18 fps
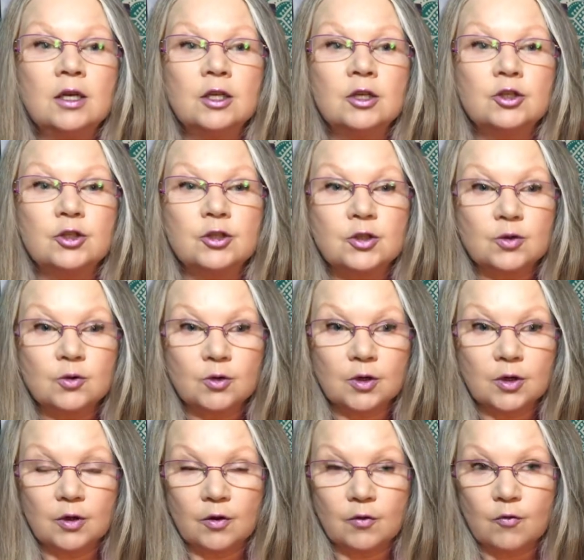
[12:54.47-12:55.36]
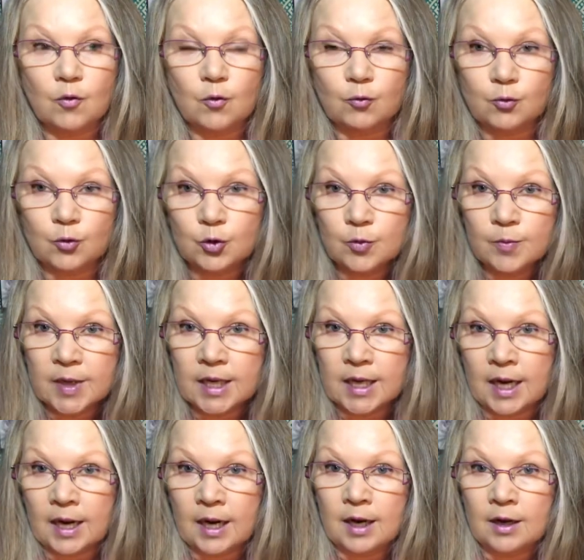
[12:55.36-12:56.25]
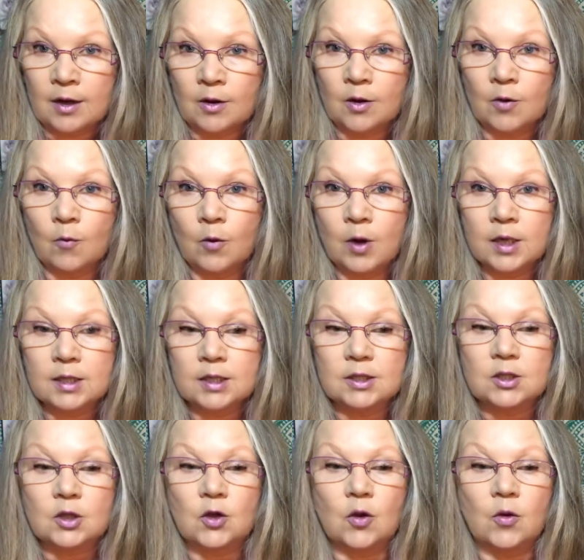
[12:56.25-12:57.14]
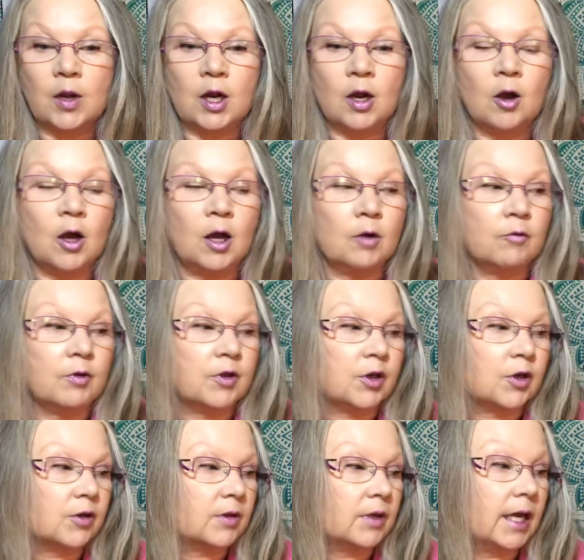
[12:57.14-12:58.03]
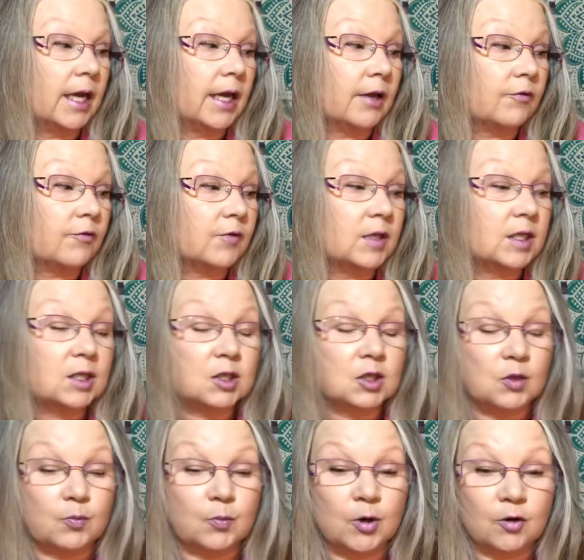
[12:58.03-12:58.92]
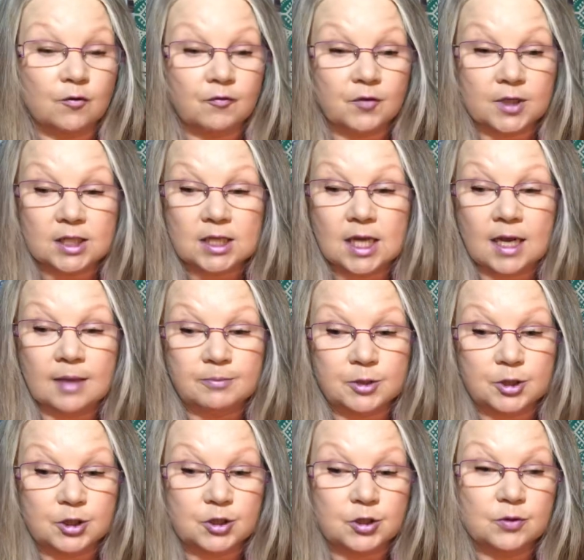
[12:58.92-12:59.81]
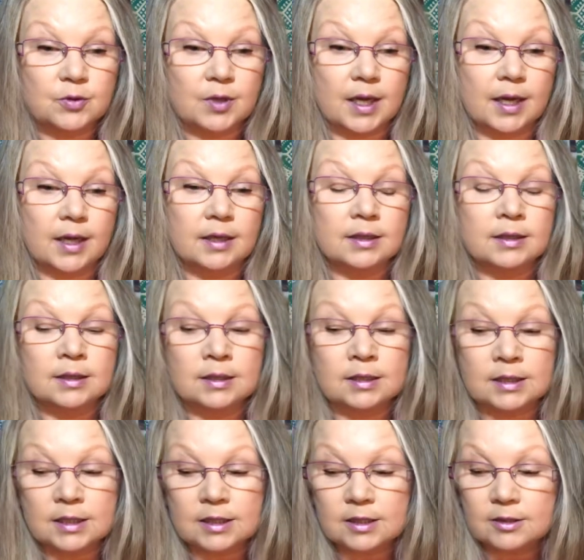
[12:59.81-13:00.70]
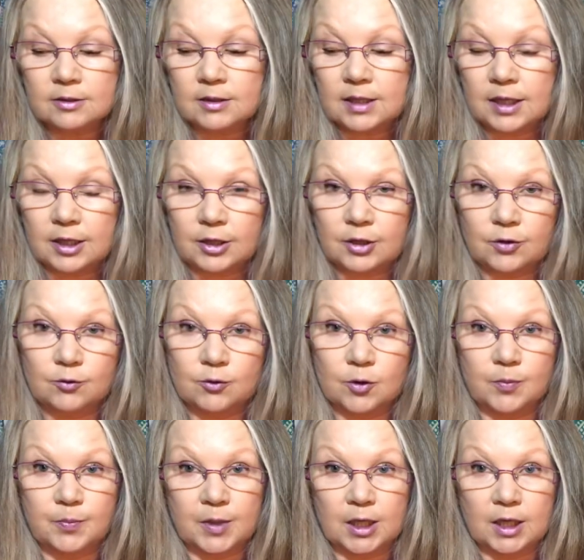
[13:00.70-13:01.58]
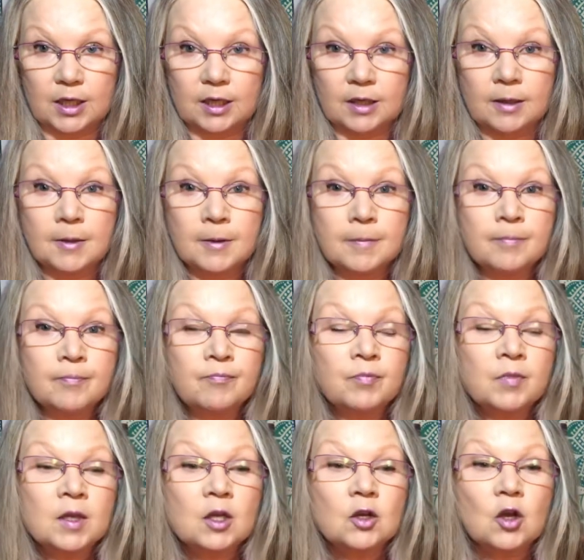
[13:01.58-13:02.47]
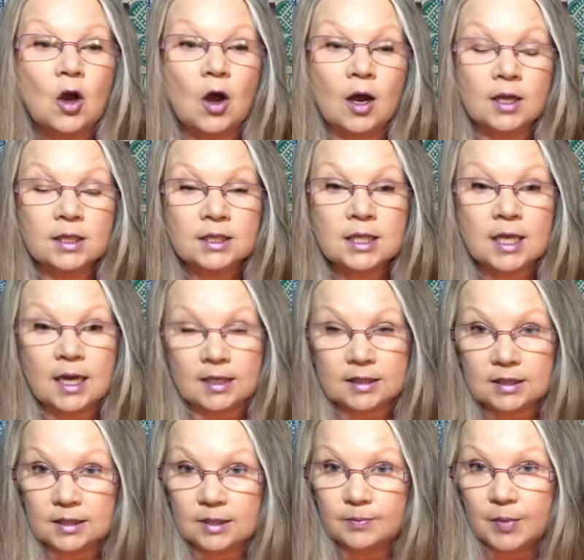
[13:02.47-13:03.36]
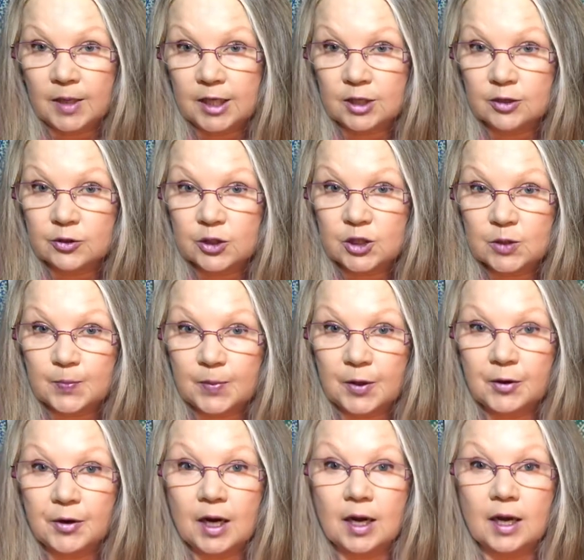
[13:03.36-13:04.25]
to sort of ruminate on what is going on with your life, it's the perfect time to do that. And it does look like you will be contacted by your spirit